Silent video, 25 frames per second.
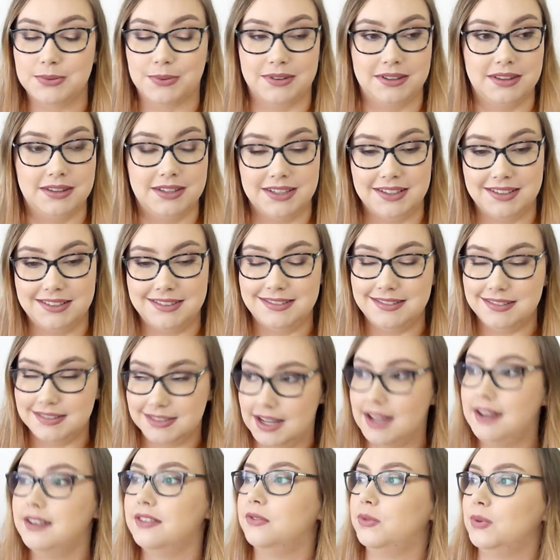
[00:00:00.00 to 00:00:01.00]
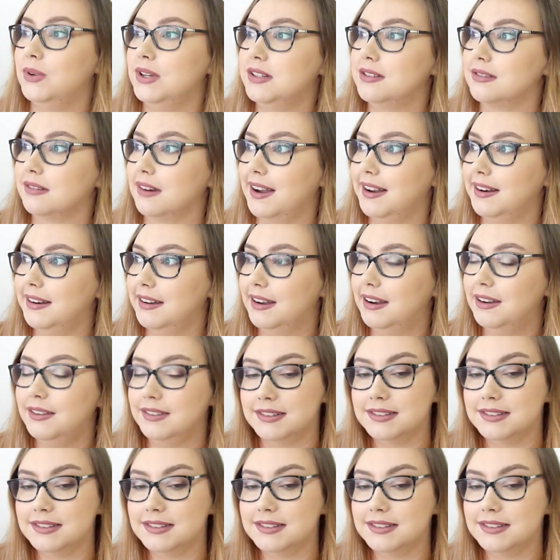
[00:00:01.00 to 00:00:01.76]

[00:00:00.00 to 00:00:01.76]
We're in the dead of winter right now.